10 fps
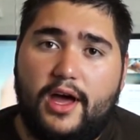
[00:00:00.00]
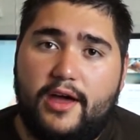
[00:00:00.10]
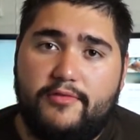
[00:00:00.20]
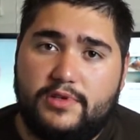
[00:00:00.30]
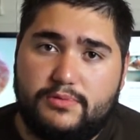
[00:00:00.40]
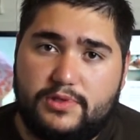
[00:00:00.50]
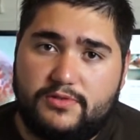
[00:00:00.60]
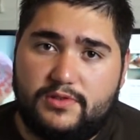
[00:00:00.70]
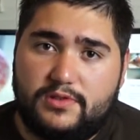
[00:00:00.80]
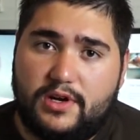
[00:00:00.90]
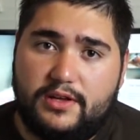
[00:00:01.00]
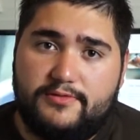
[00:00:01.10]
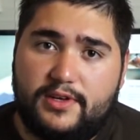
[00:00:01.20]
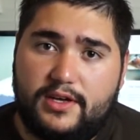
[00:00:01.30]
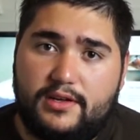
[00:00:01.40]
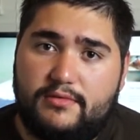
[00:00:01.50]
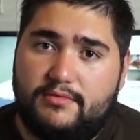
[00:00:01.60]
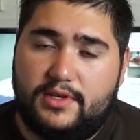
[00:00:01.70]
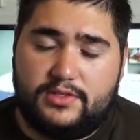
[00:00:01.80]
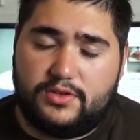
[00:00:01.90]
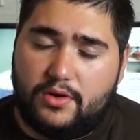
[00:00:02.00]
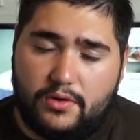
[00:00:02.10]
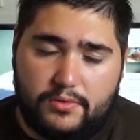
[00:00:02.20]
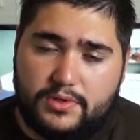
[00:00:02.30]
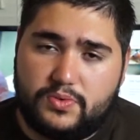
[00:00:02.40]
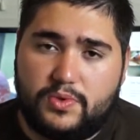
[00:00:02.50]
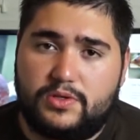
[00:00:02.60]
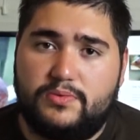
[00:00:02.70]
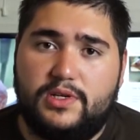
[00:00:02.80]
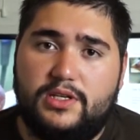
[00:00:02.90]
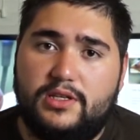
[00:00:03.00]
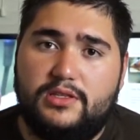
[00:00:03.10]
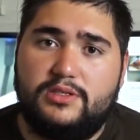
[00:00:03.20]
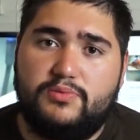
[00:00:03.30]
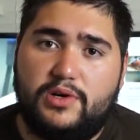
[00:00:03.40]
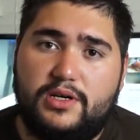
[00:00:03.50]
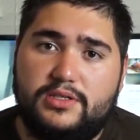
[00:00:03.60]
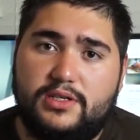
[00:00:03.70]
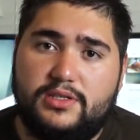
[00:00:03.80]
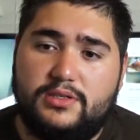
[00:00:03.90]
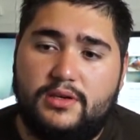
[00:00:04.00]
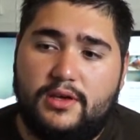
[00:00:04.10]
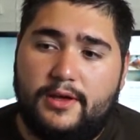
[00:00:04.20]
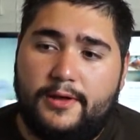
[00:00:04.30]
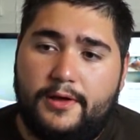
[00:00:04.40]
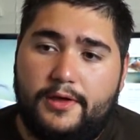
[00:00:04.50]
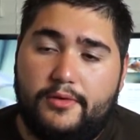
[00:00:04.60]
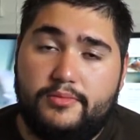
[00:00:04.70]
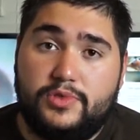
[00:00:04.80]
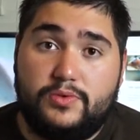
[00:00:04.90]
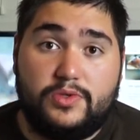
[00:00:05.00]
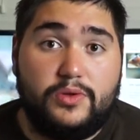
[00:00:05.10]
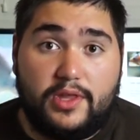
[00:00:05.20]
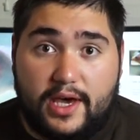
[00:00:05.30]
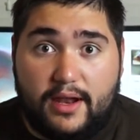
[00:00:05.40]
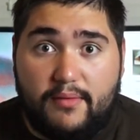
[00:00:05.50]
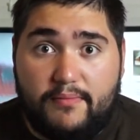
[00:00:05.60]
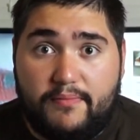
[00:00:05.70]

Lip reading: Every sponge filter I've had has always worked when I did this process. So do that.